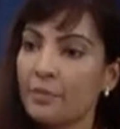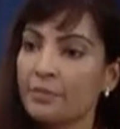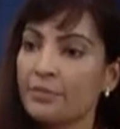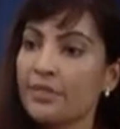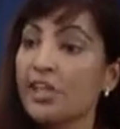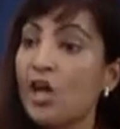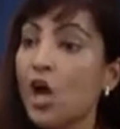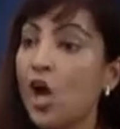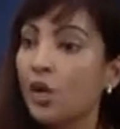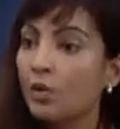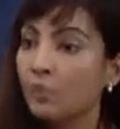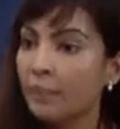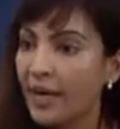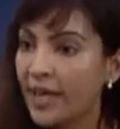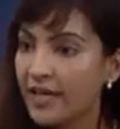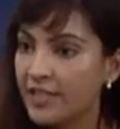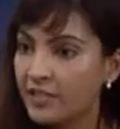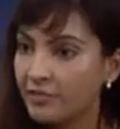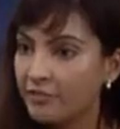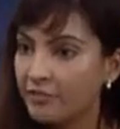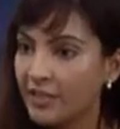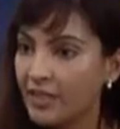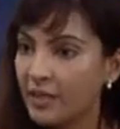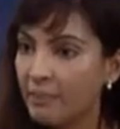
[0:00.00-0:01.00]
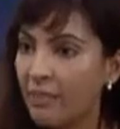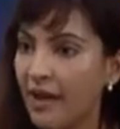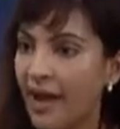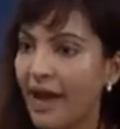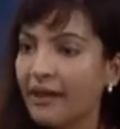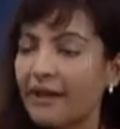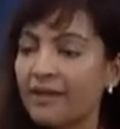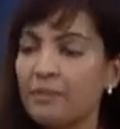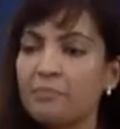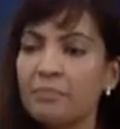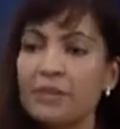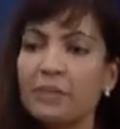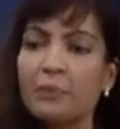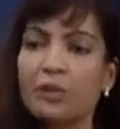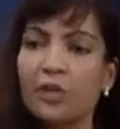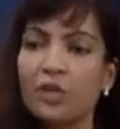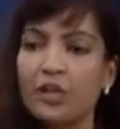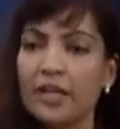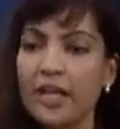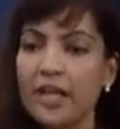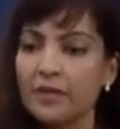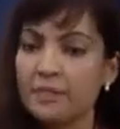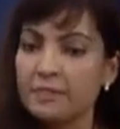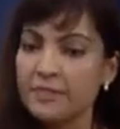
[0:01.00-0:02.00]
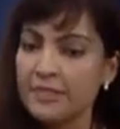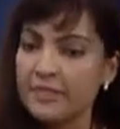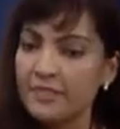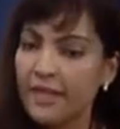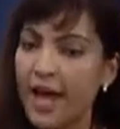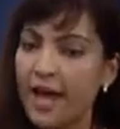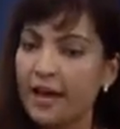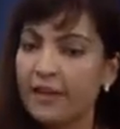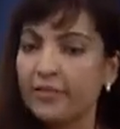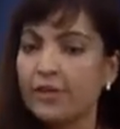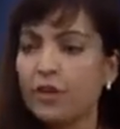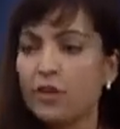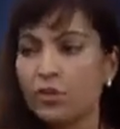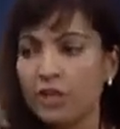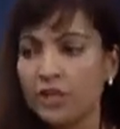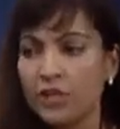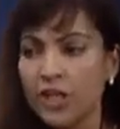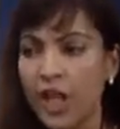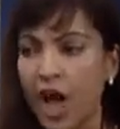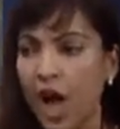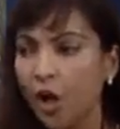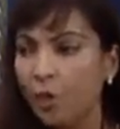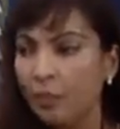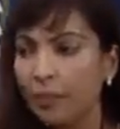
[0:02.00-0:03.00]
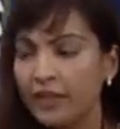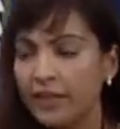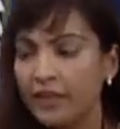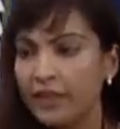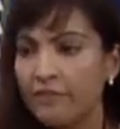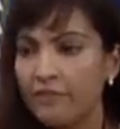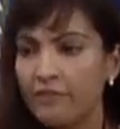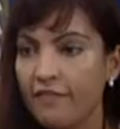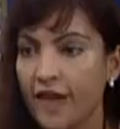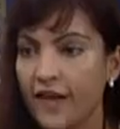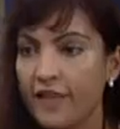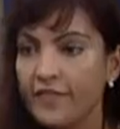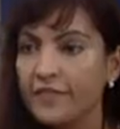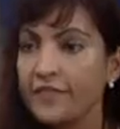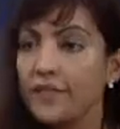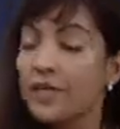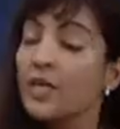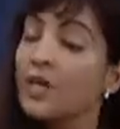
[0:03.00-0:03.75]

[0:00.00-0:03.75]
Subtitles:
Yelp has feedback and people get upset and they go to Yelp and they vent.